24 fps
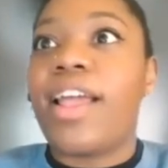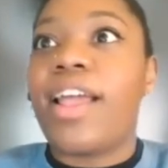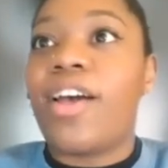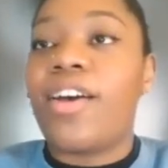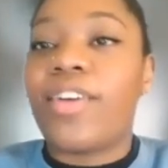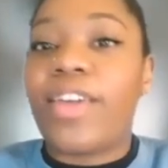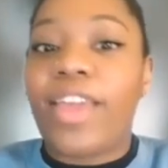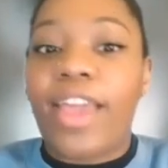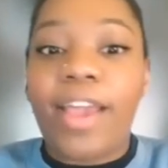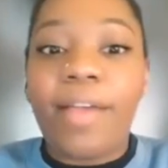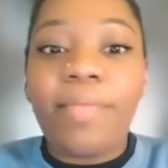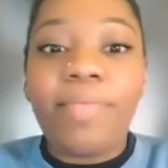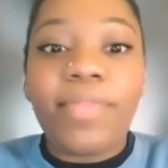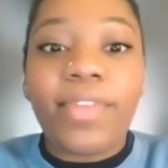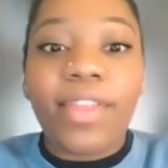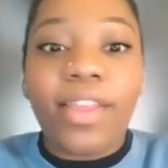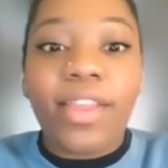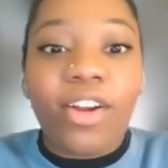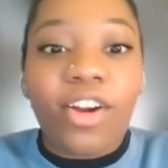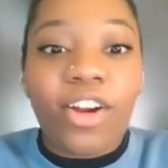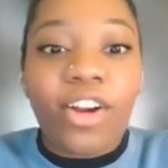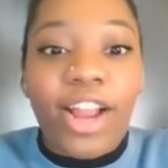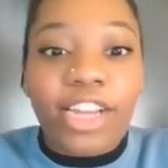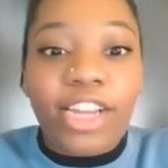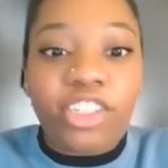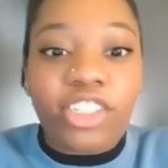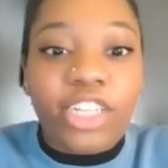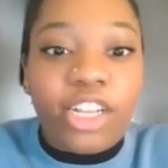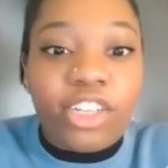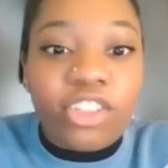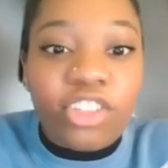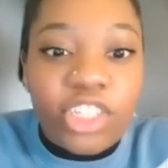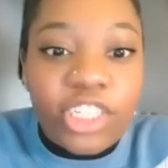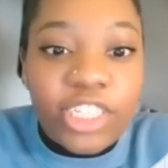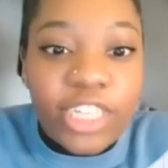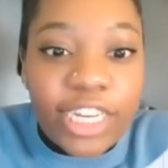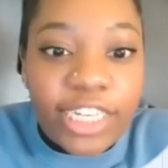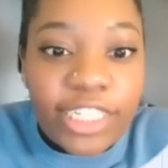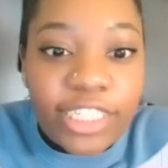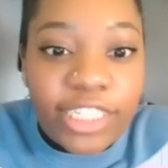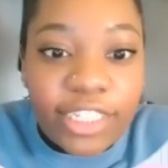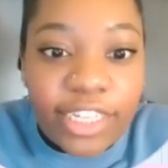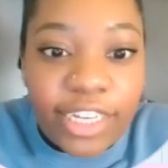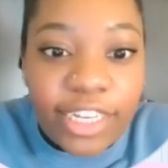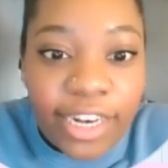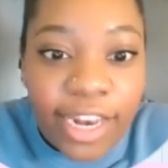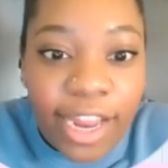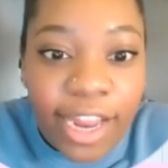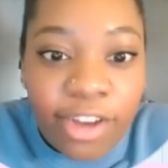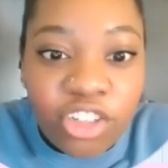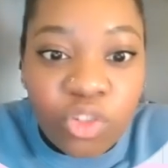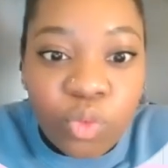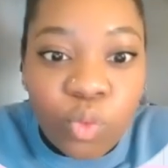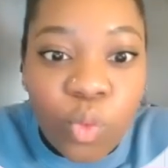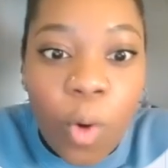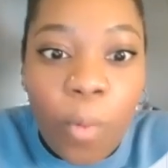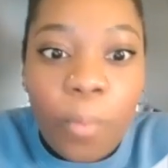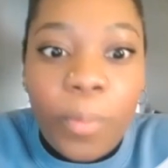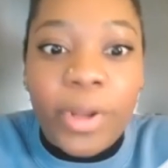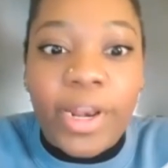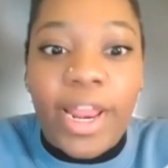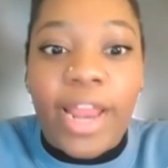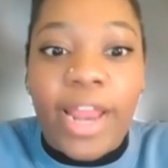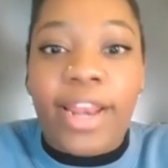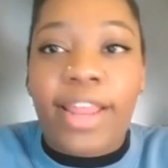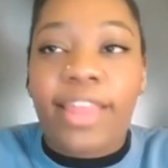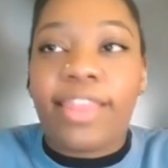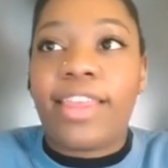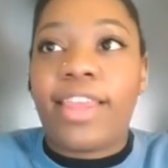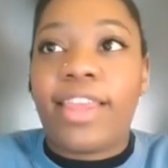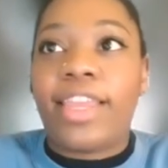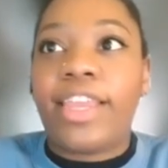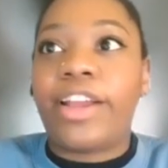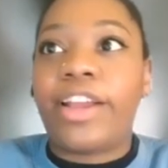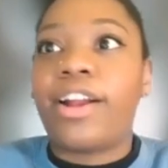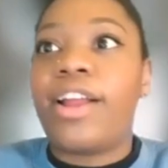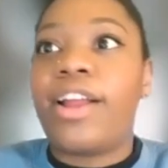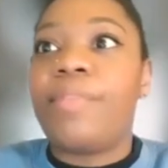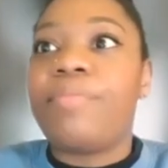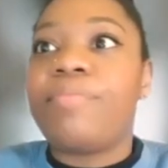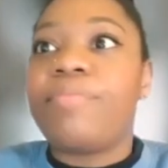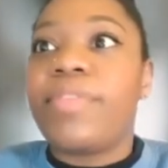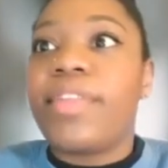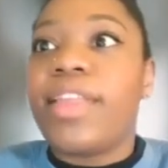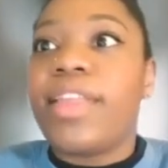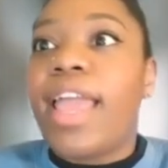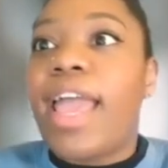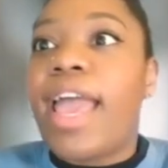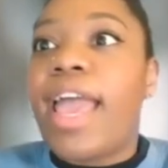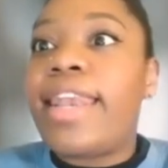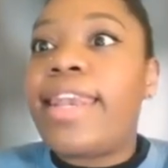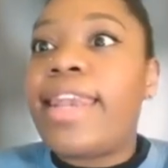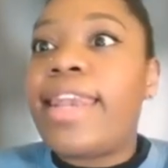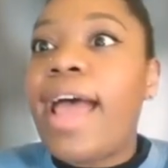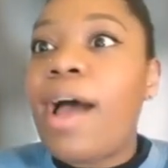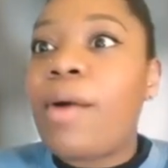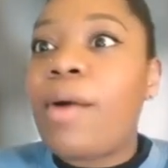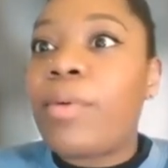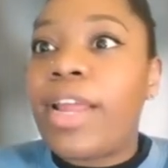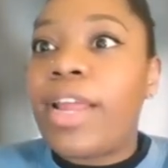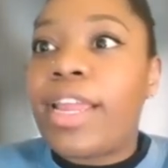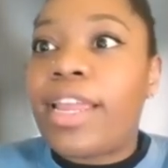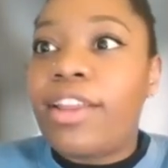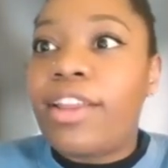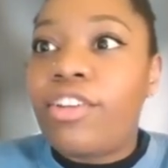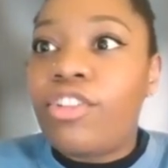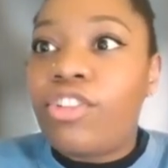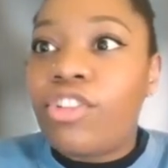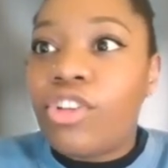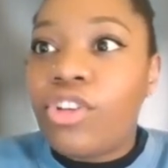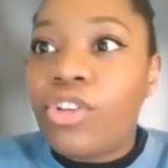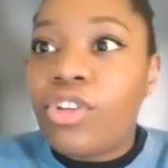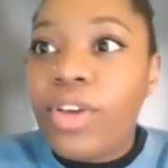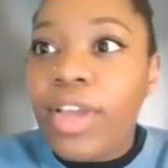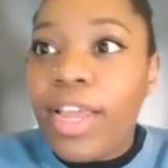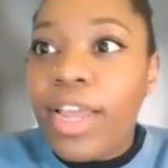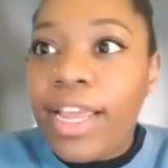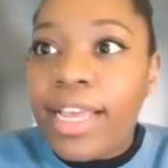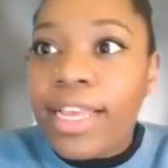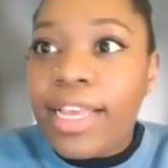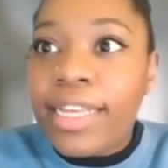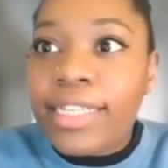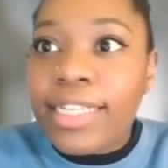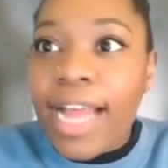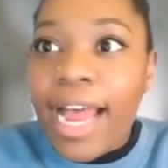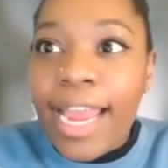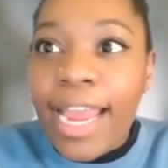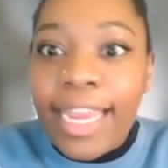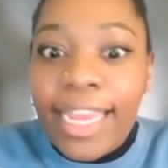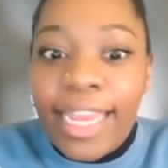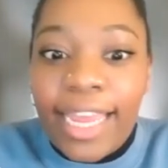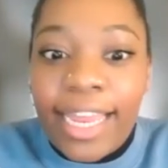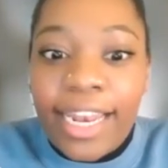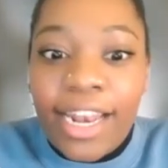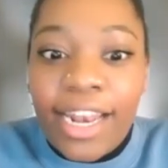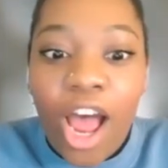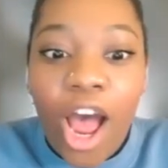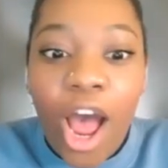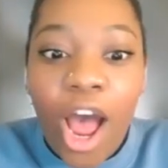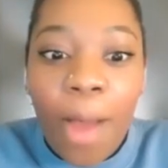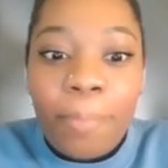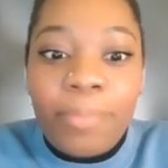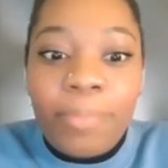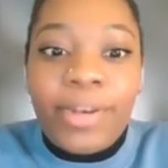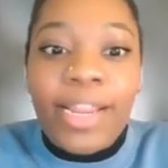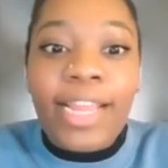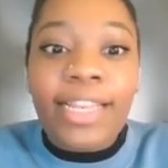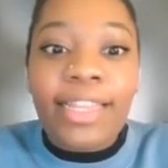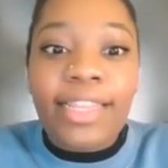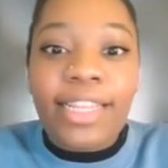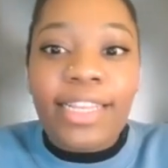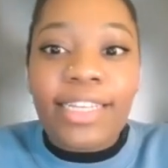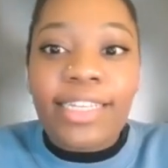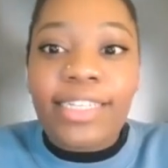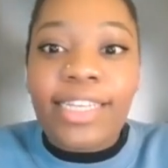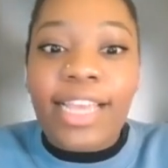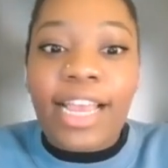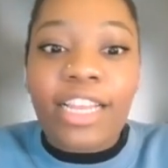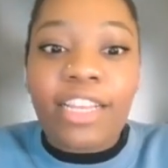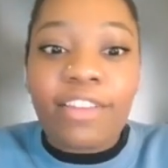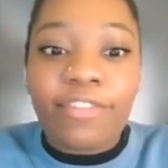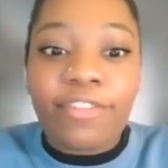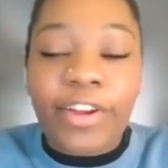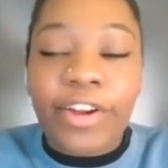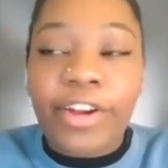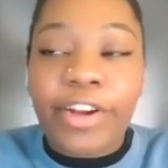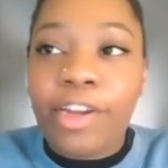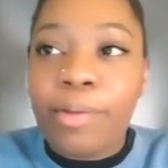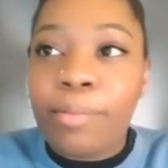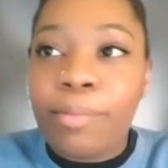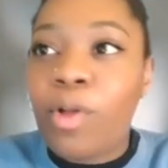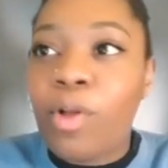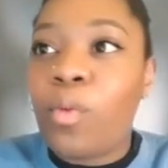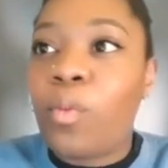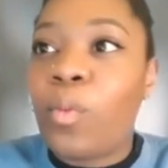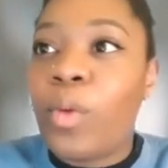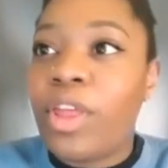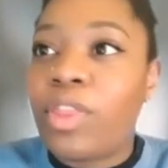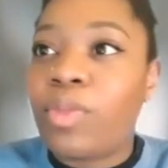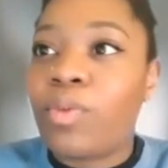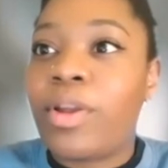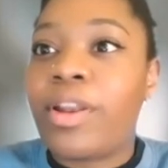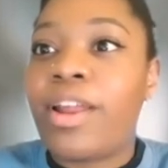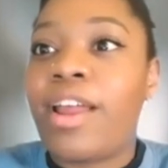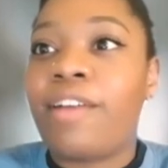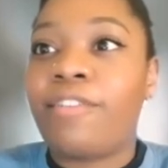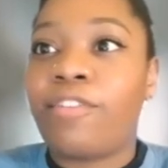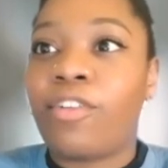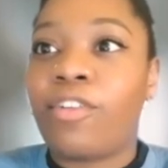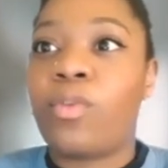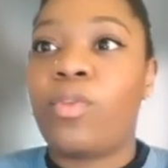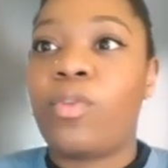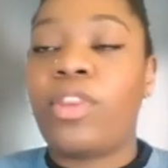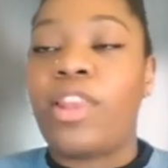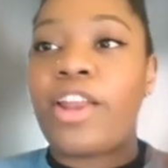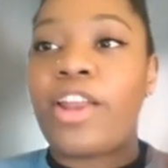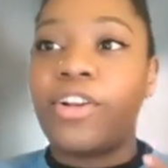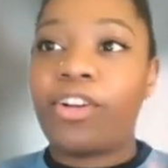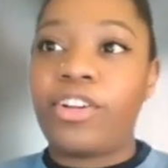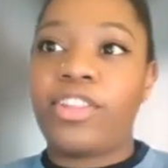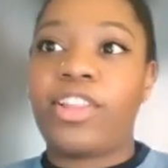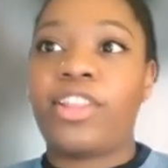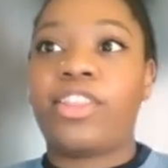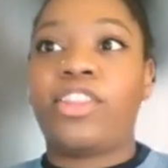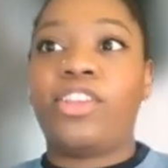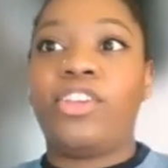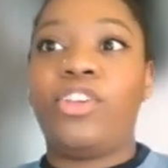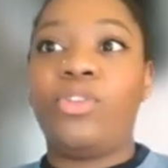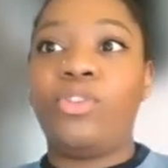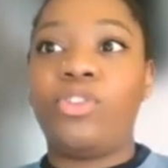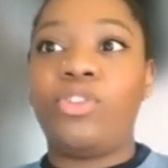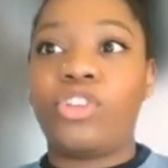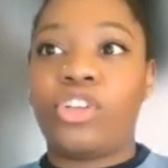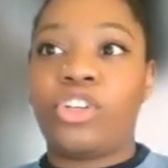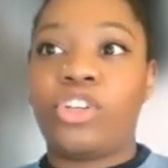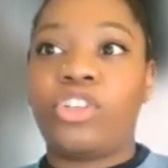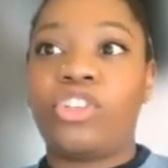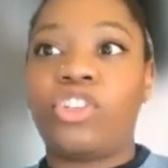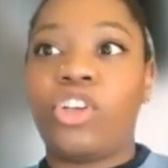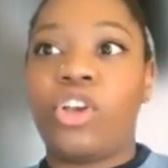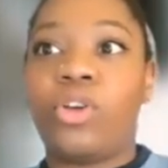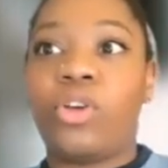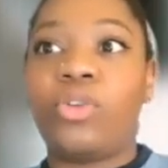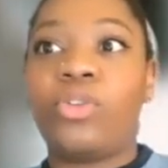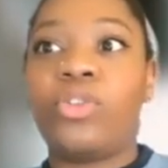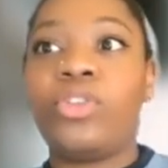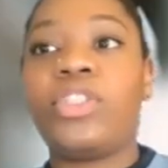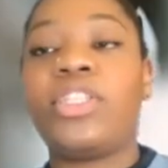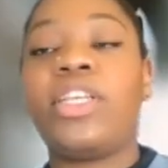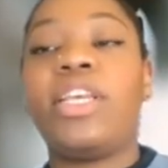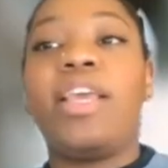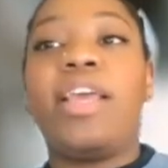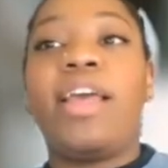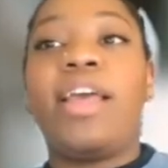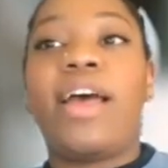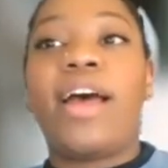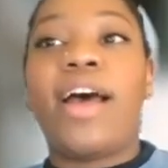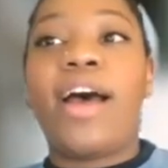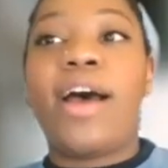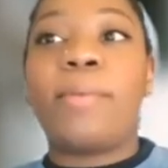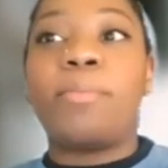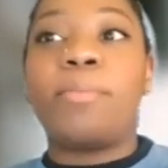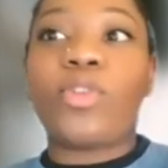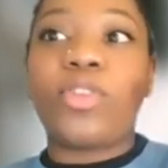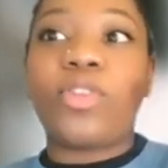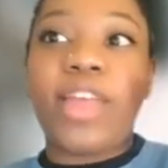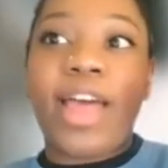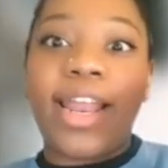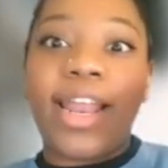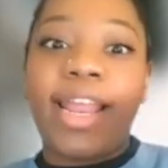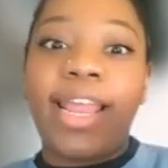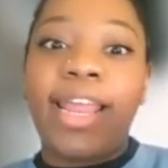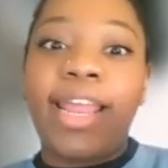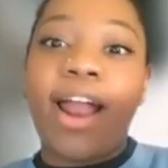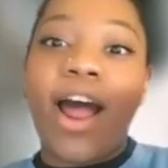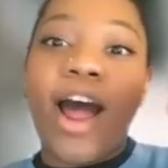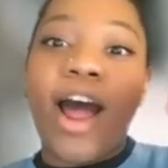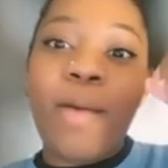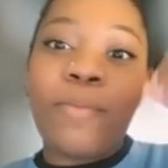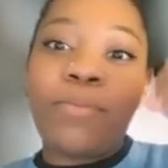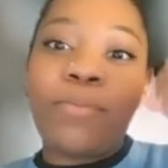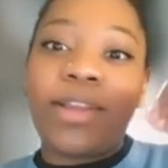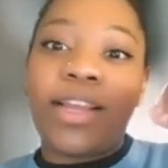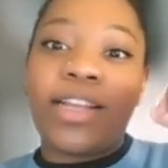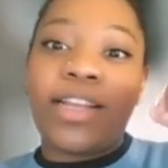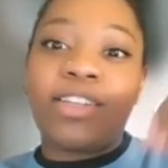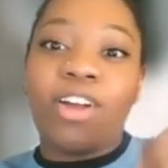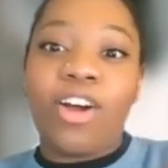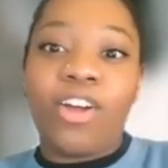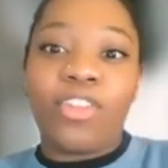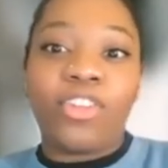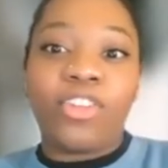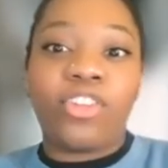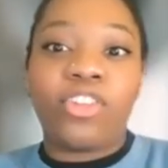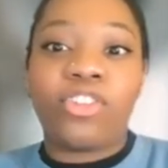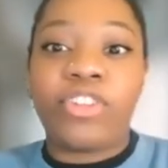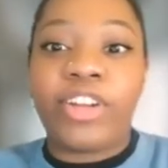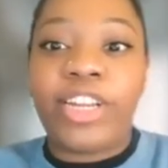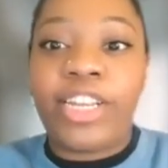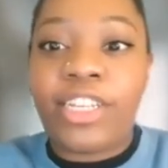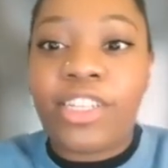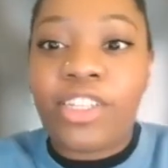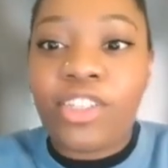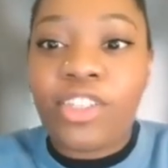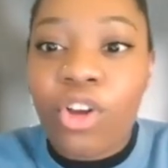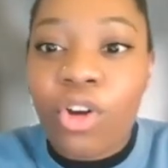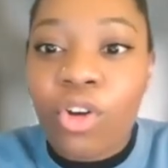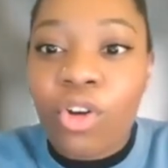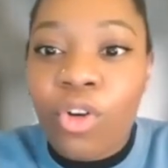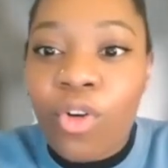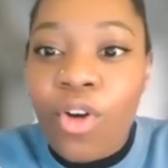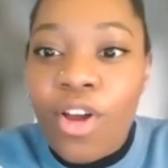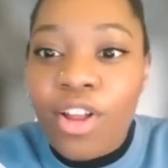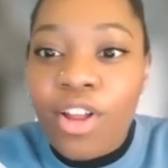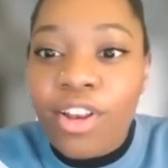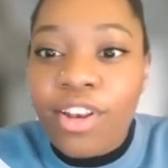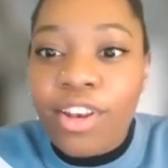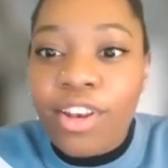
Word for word: Okay. Or actually, I'll just like delete it. I just won't put anything here. And now what I can do is I can update this guess variable with whatever letter that the user chose um, so that it updates on the screen. So